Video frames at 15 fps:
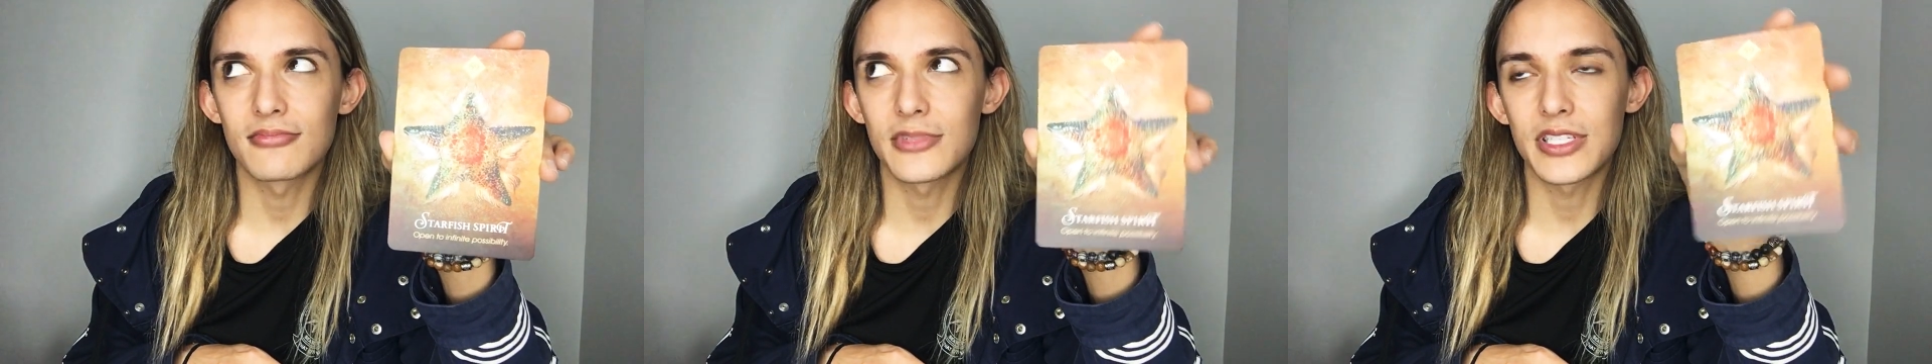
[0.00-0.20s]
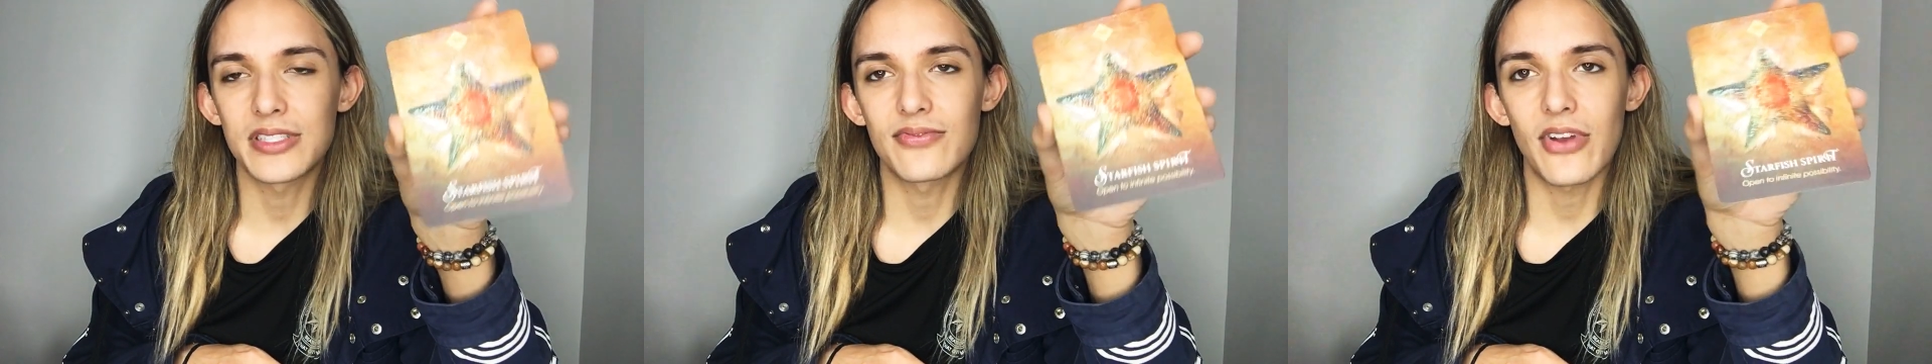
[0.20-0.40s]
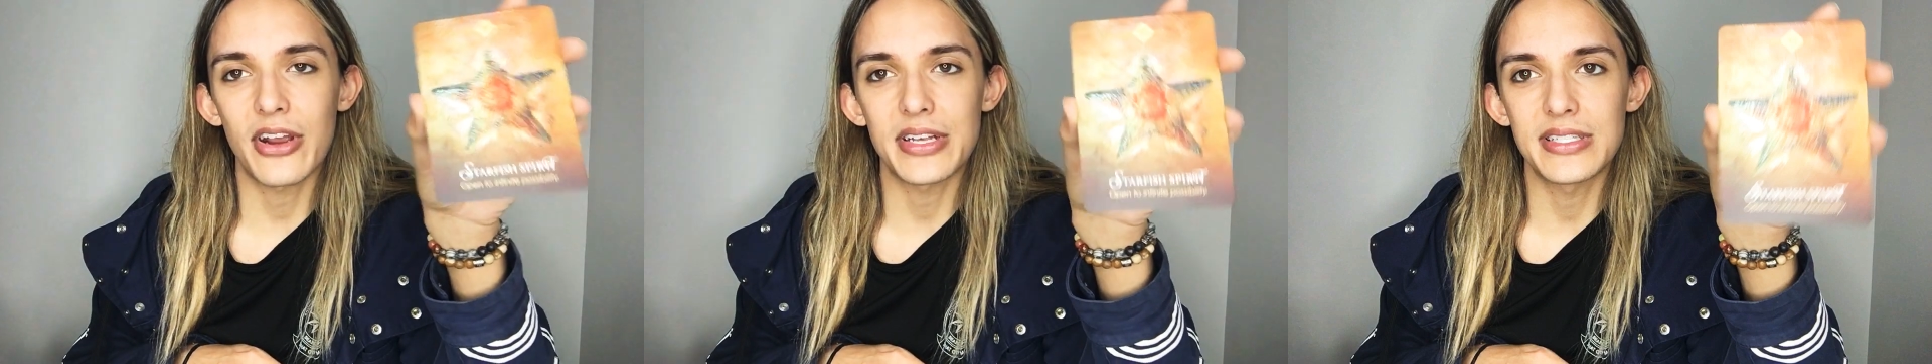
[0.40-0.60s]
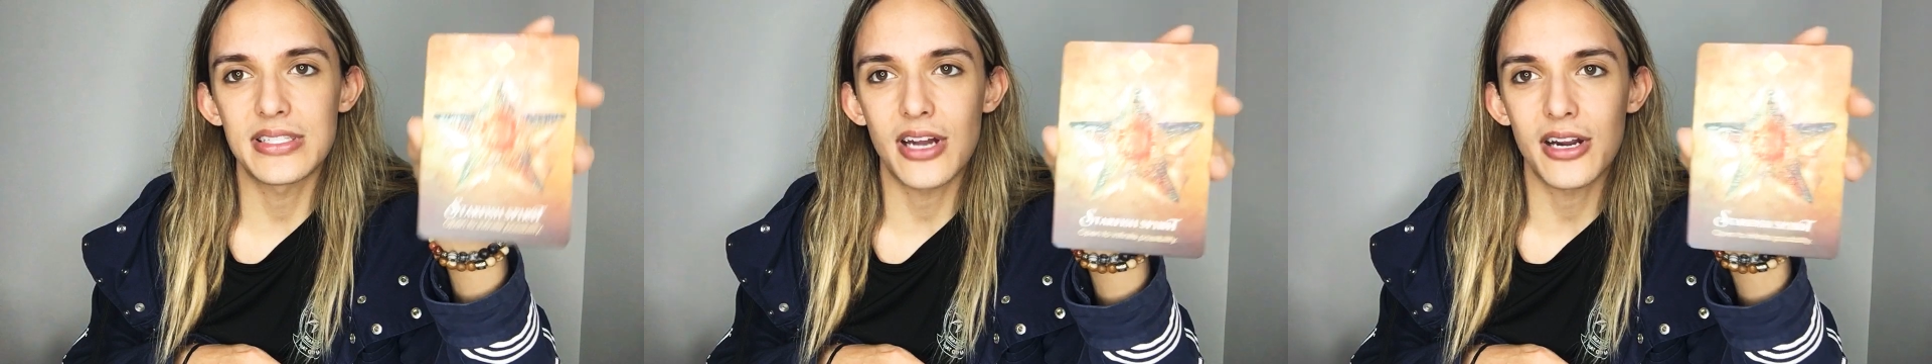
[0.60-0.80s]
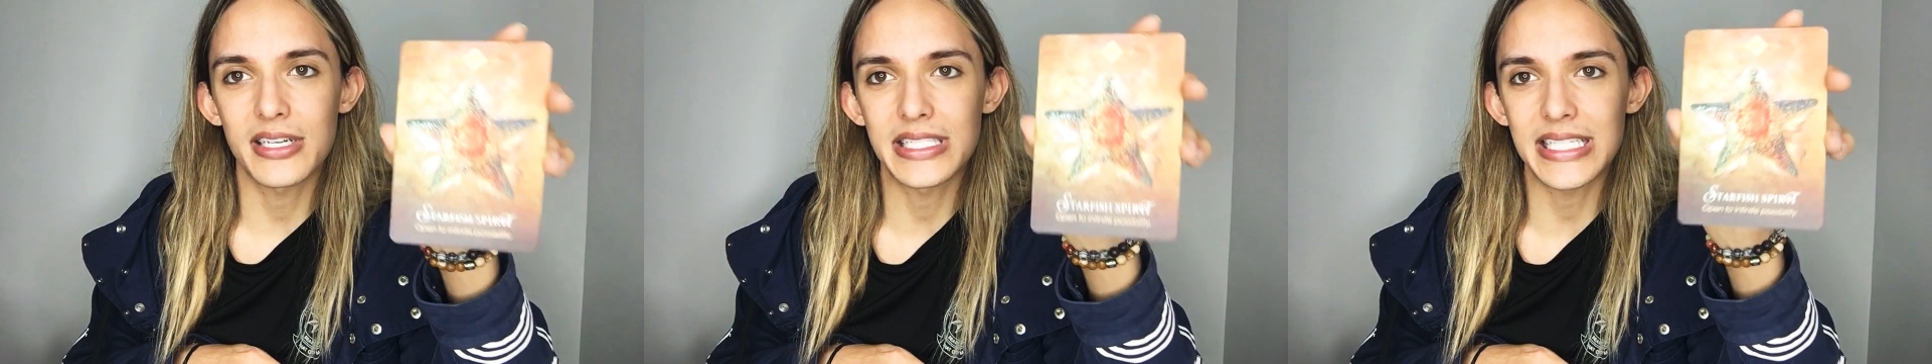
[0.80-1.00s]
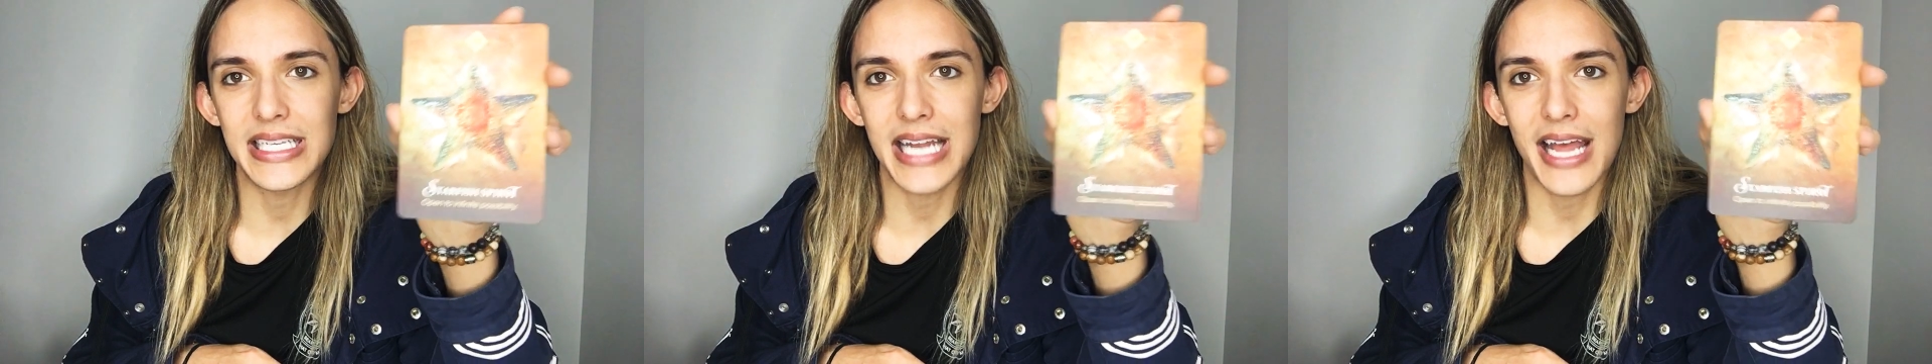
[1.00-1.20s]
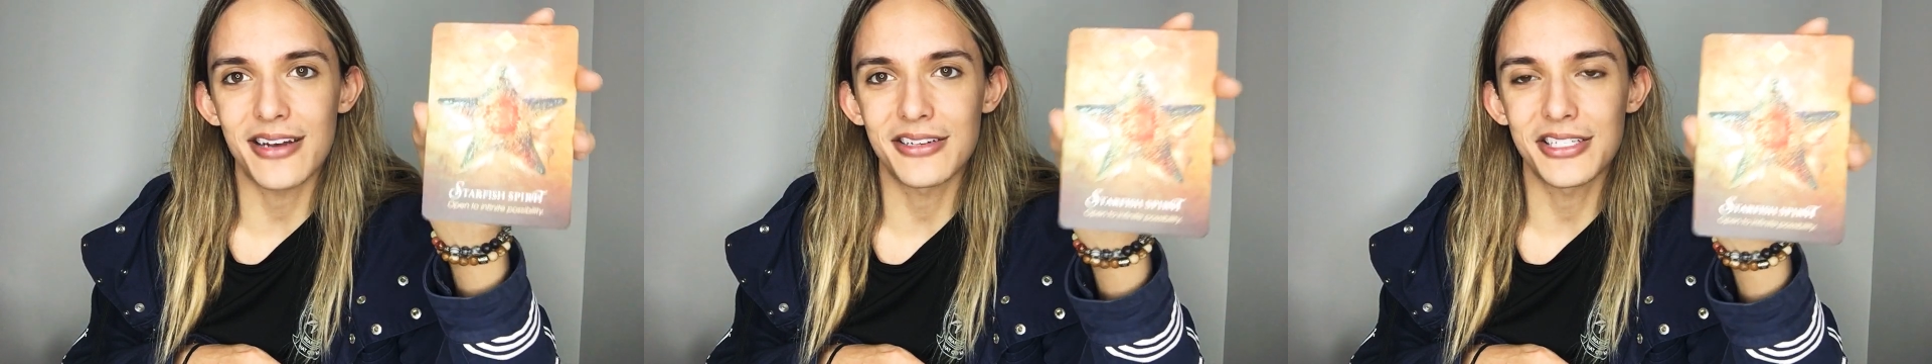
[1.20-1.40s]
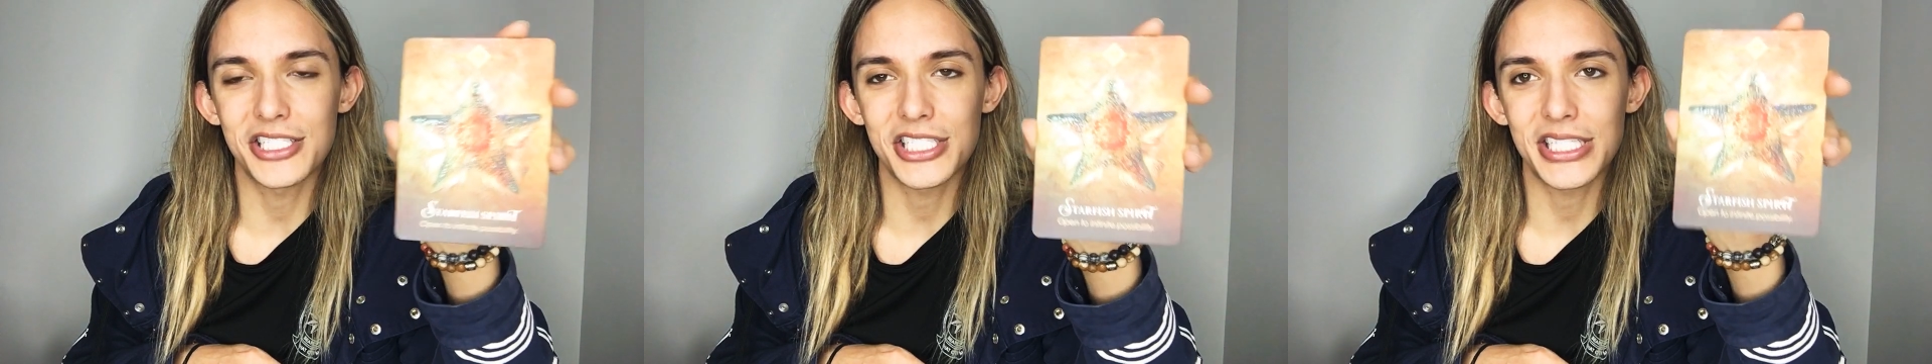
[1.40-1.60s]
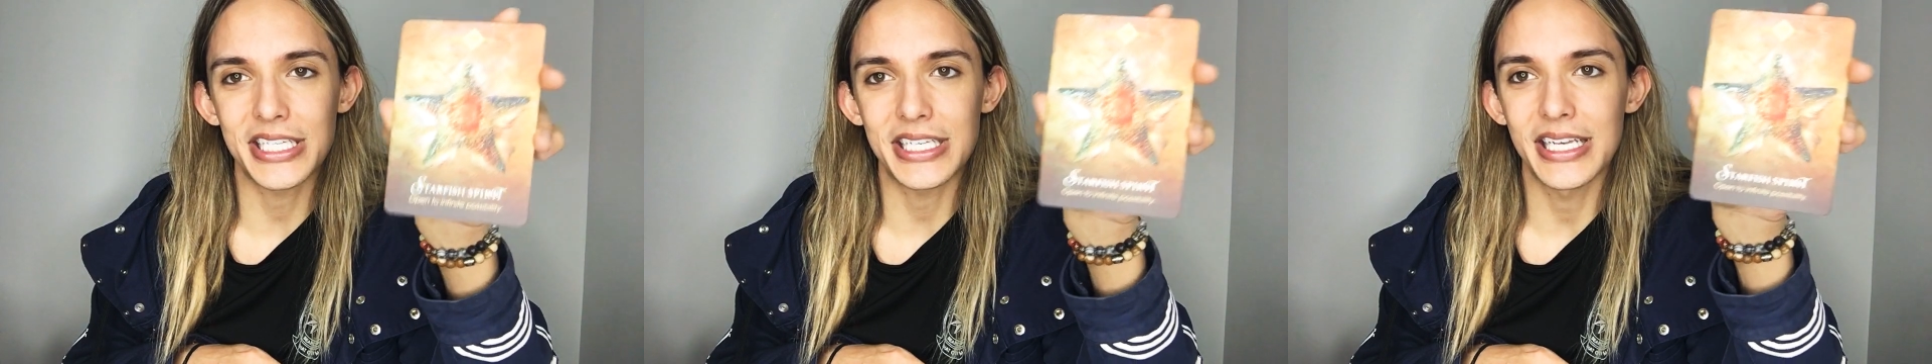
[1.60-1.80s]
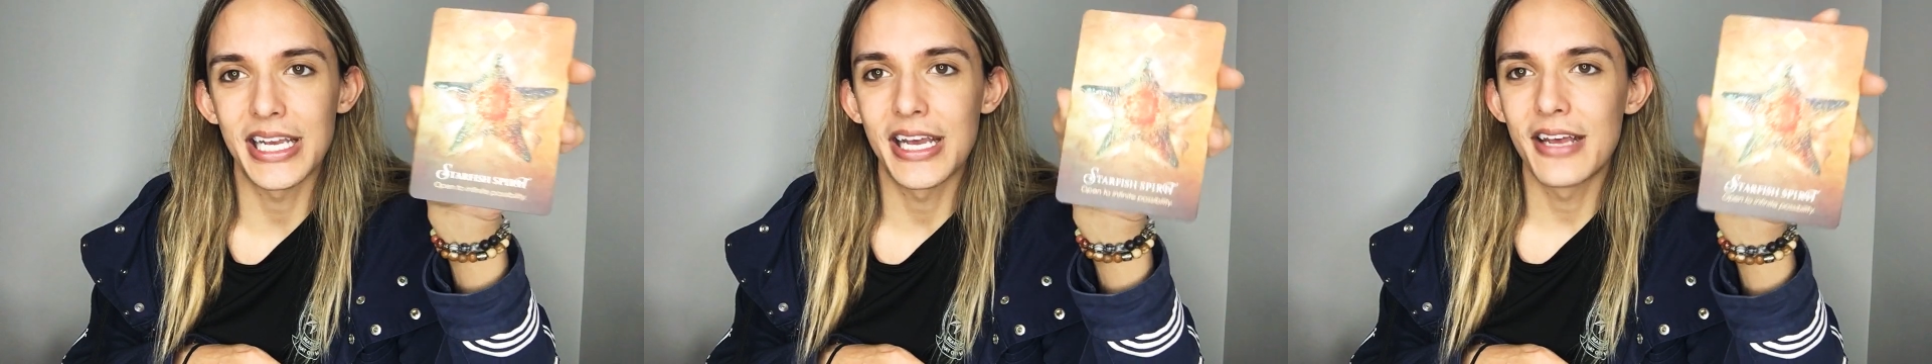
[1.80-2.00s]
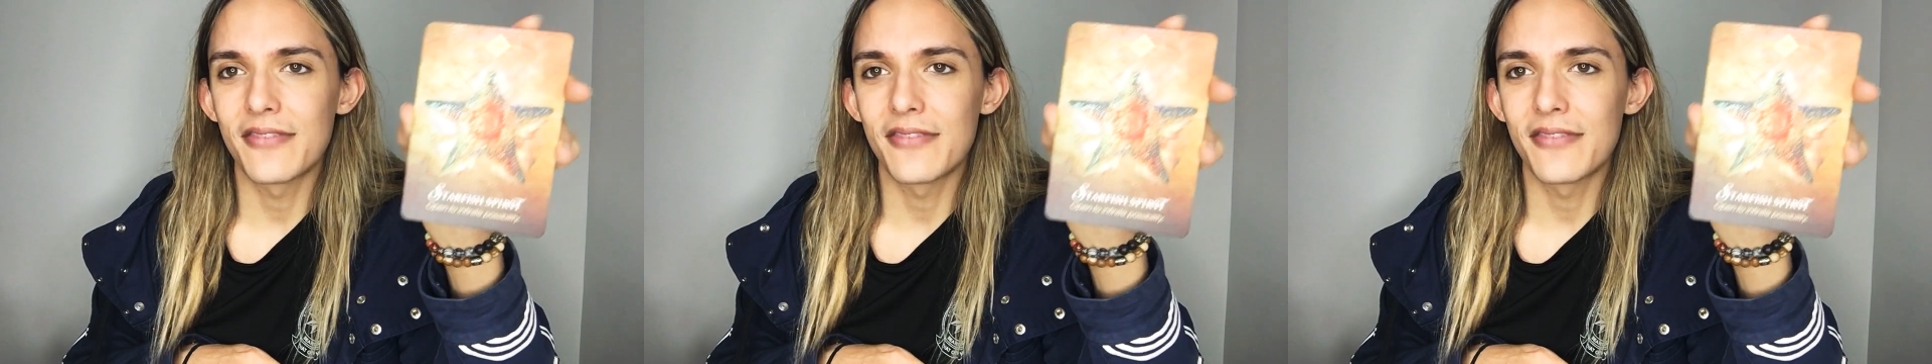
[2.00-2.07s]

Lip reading: There's very starseed energy,